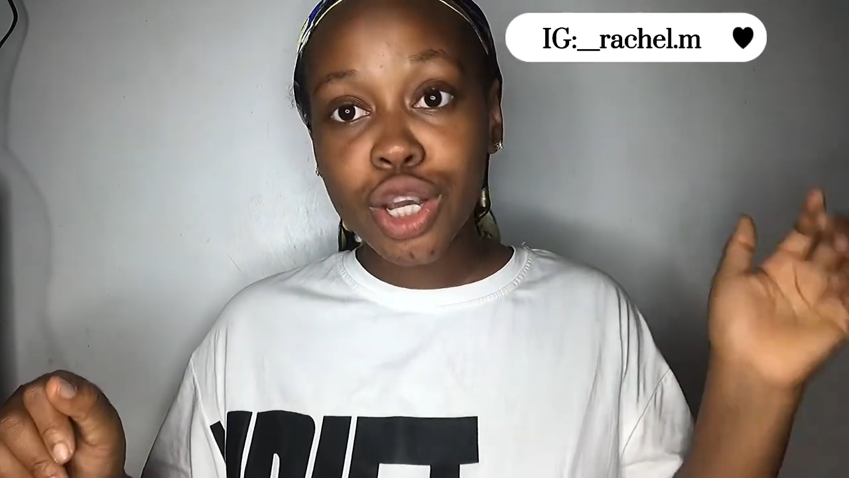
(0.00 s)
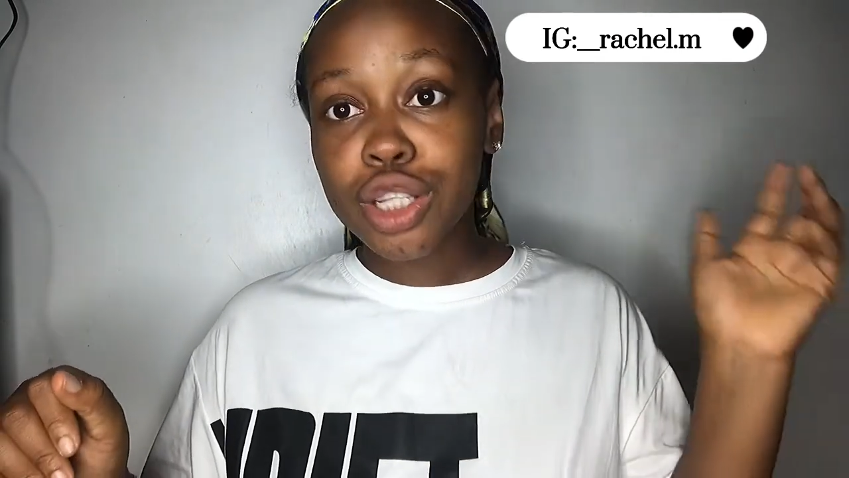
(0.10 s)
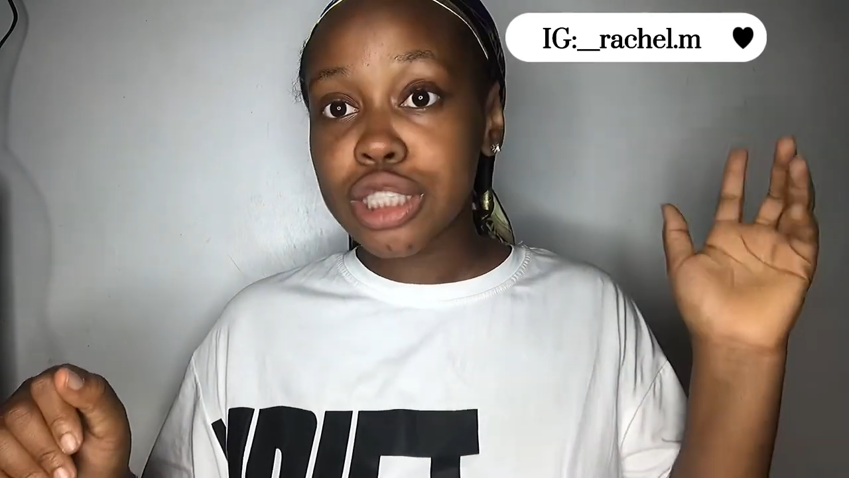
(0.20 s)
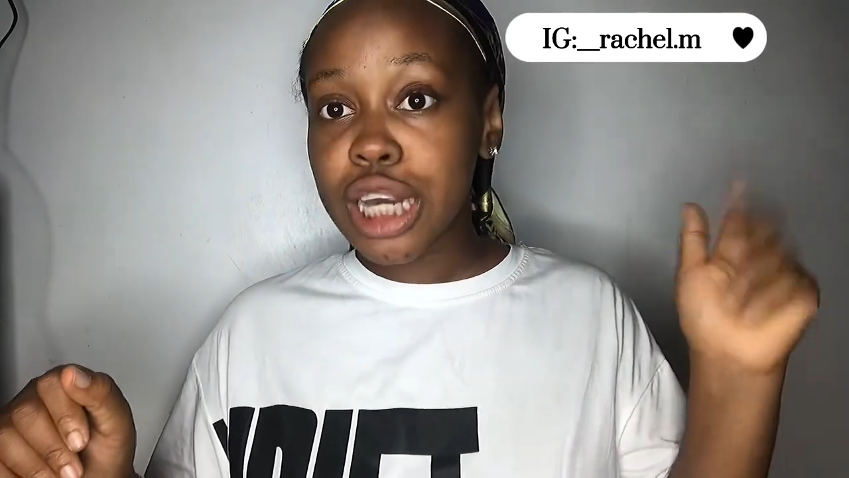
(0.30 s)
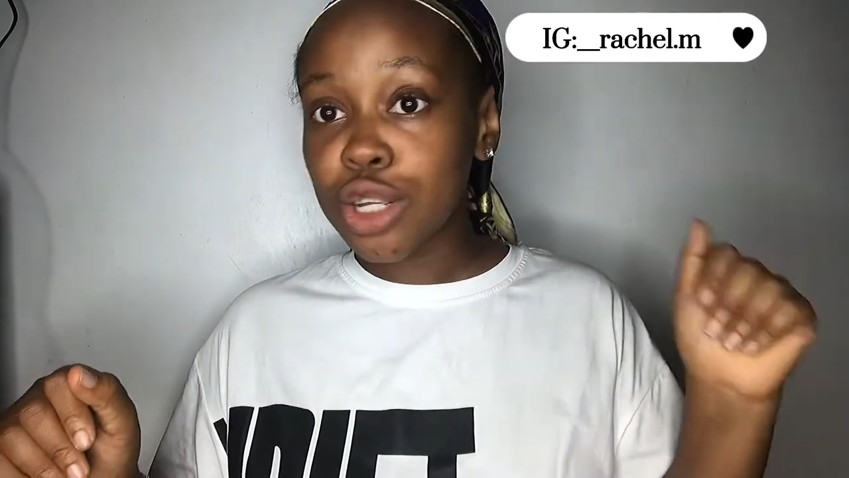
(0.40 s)

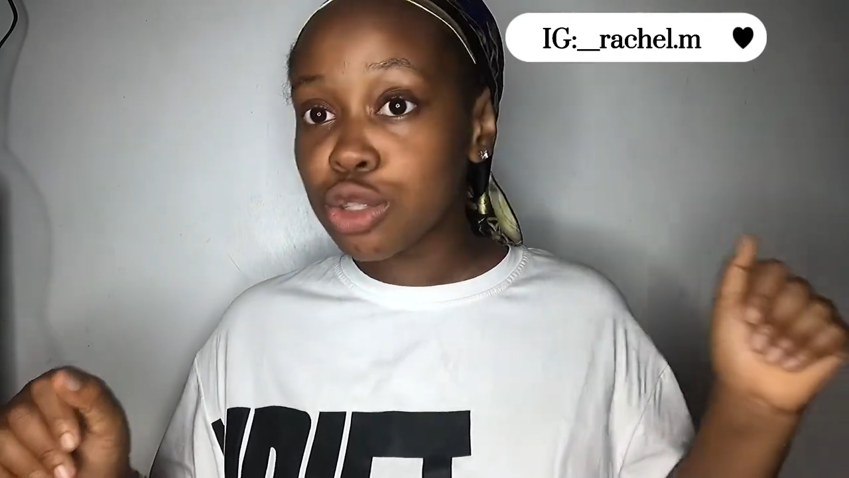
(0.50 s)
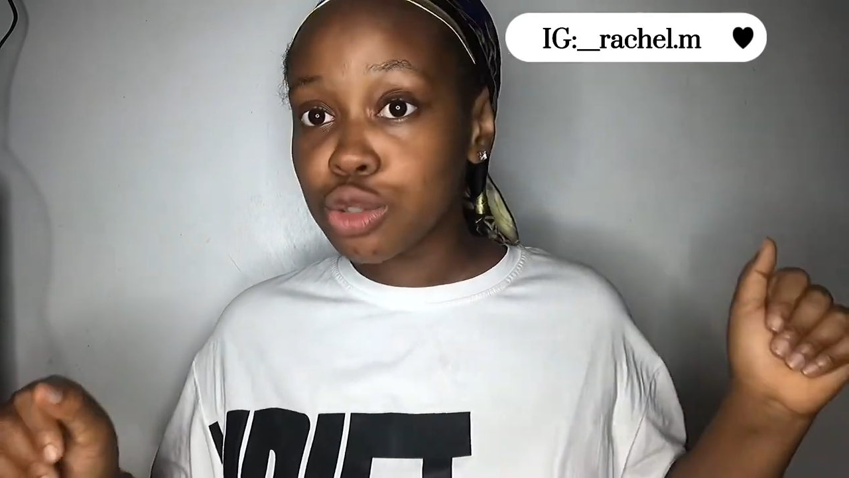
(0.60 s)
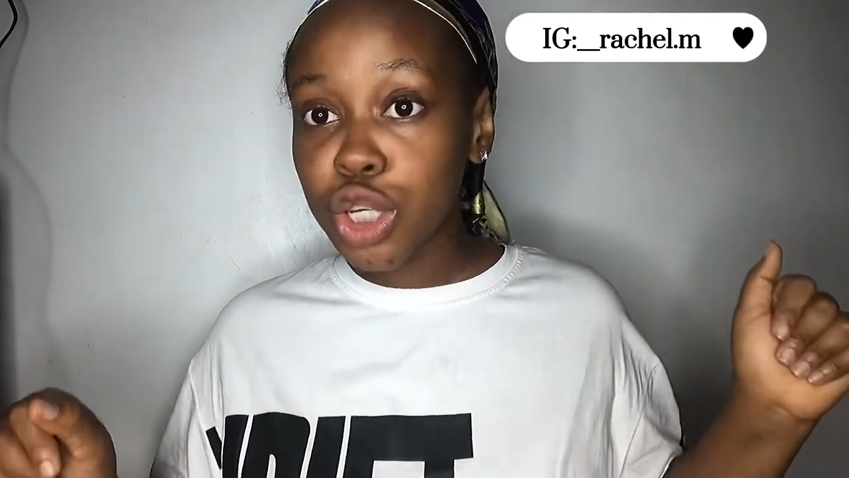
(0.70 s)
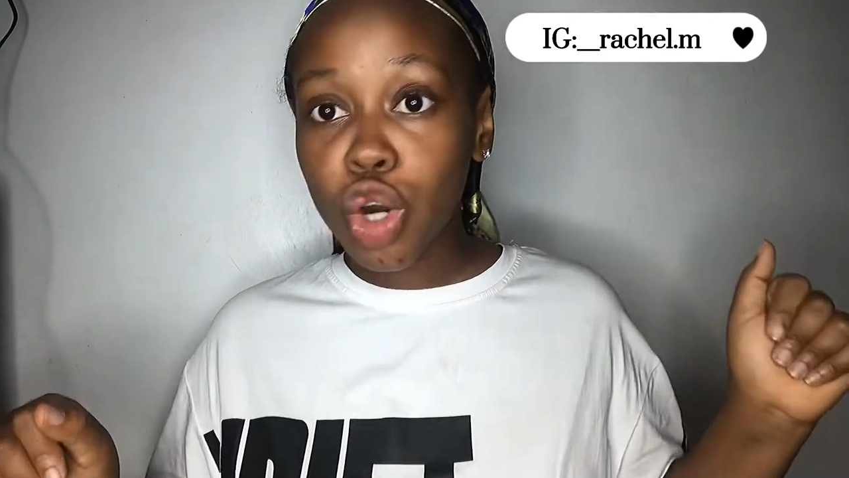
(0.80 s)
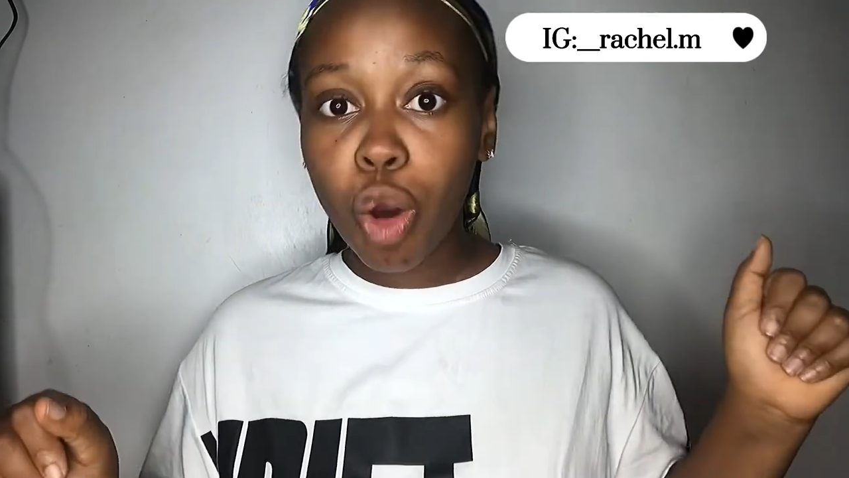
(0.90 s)
They are not
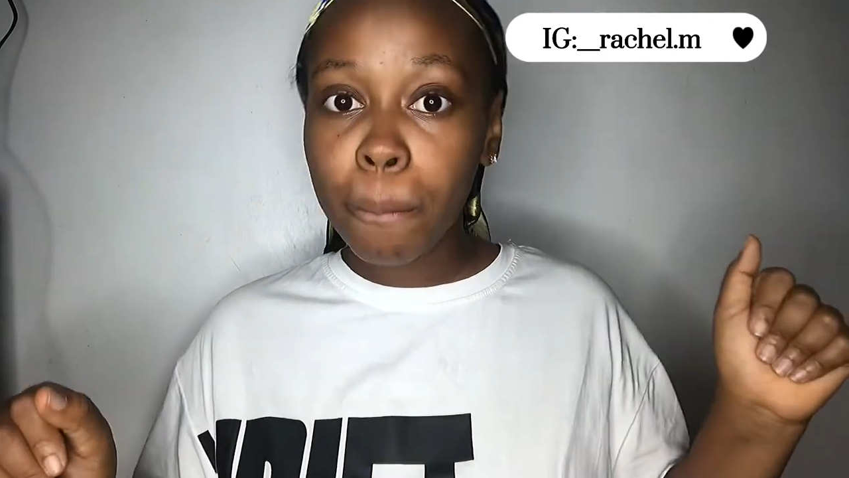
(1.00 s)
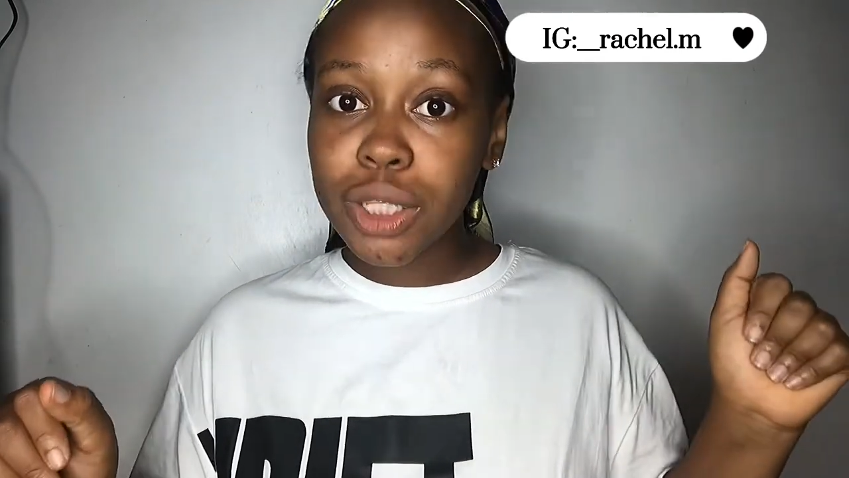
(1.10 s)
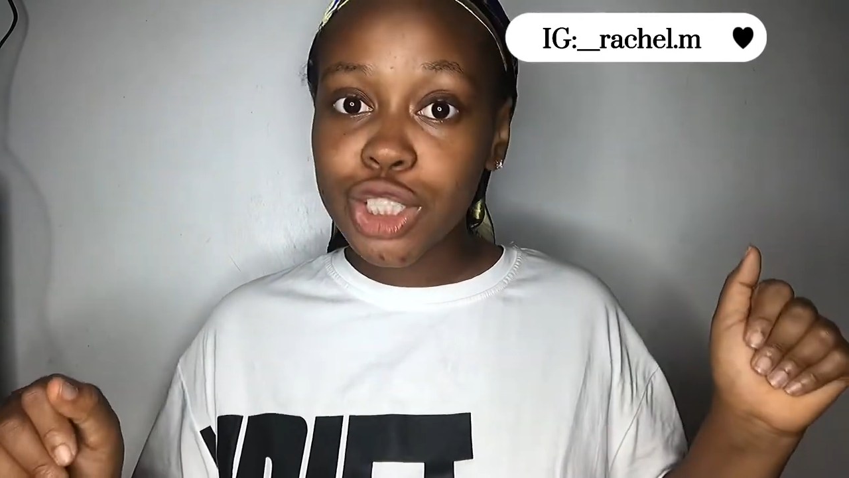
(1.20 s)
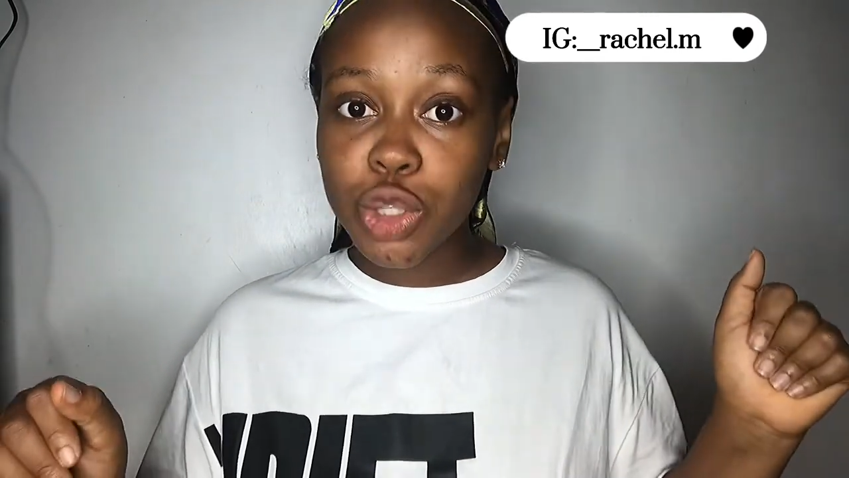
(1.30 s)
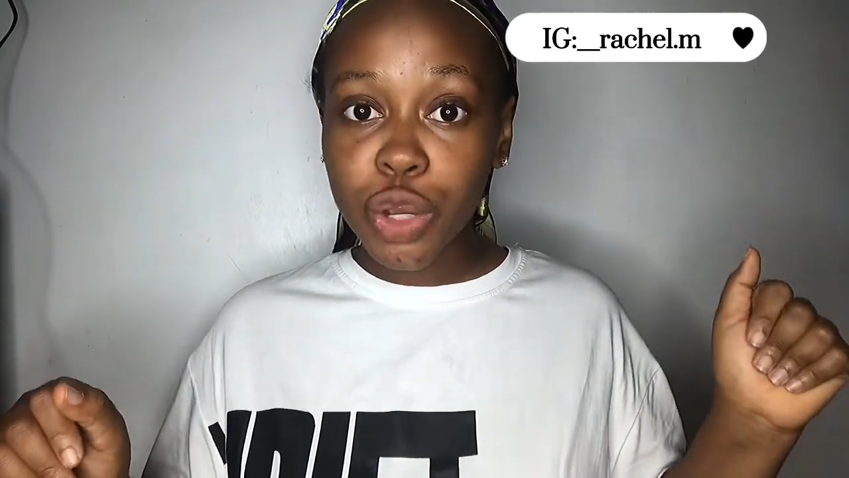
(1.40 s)
doing
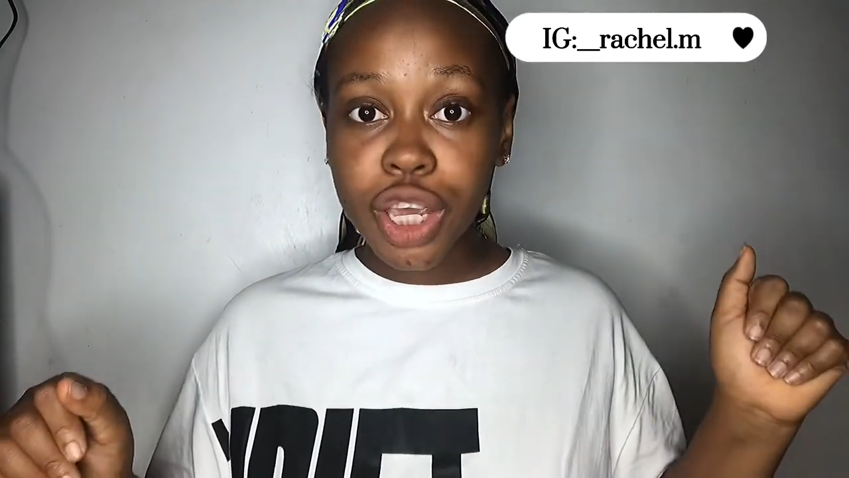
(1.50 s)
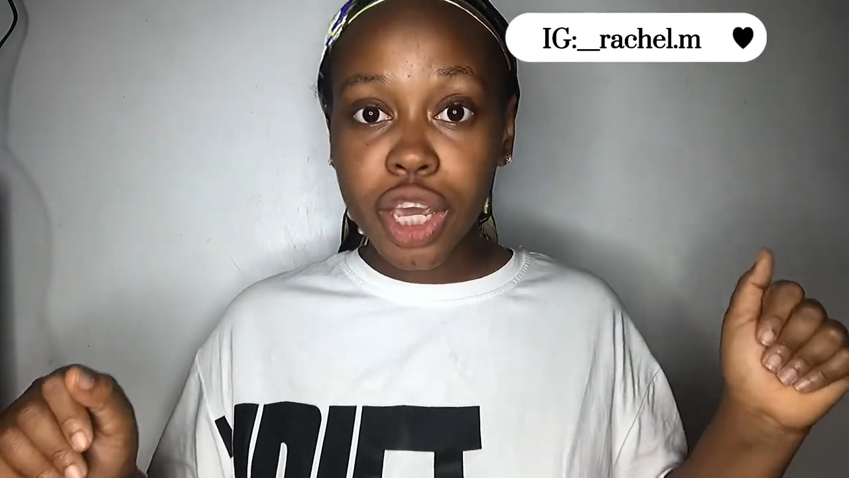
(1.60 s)
competition here.